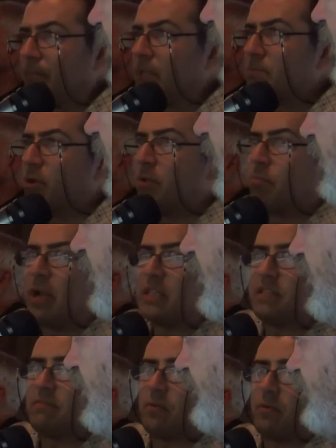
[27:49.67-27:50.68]
It's pretty
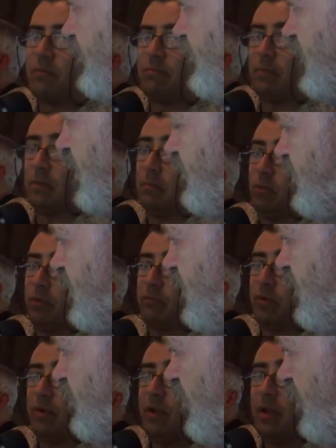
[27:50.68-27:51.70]
impressive for. Um,
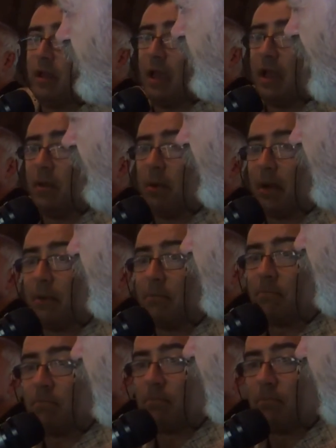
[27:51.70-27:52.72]
and of course, over
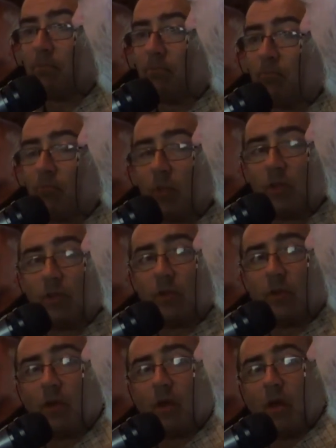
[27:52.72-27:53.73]
in, in England,
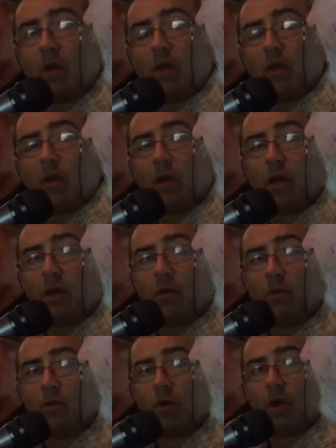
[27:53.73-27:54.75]
you got you've had a
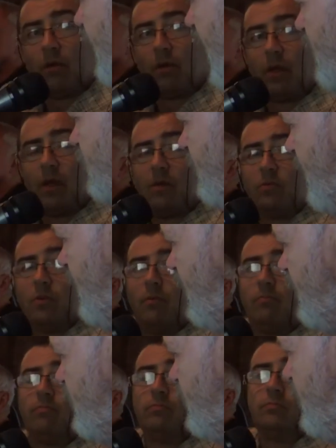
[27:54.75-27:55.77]
few really fast
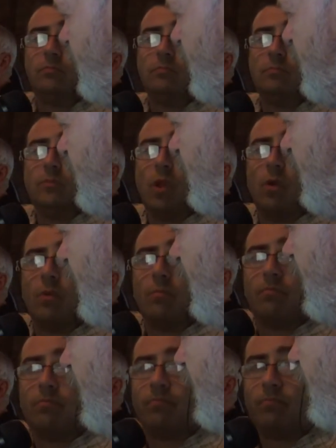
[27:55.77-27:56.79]
players.
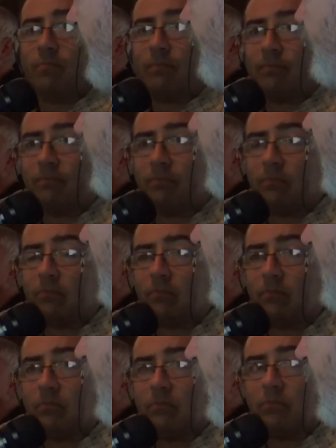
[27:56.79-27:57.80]
Uh,
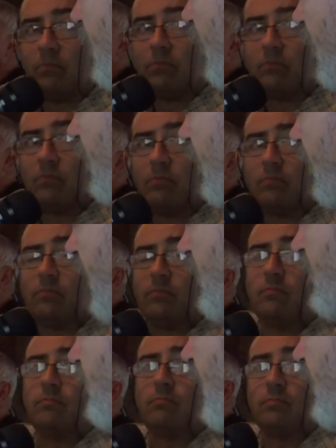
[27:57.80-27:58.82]
uh, one of the
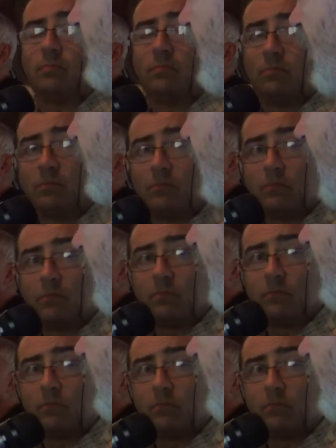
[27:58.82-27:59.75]
greatest players of all time. That's